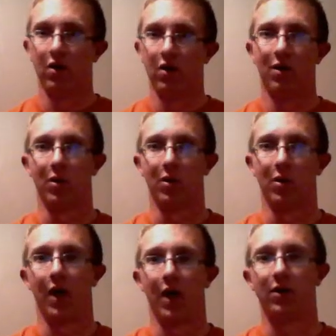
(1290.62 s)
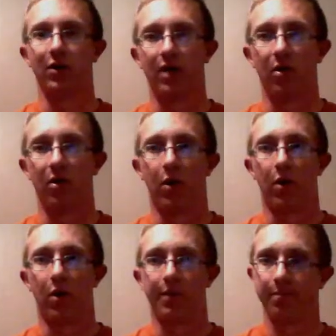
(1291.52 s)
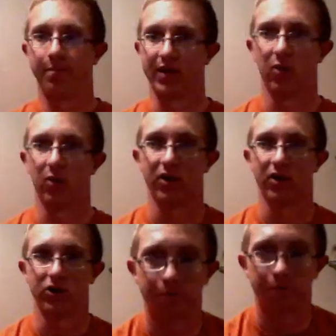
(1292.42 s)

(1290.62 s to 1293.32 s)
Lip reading: hope you all have a good time on the water. Thanks for watching.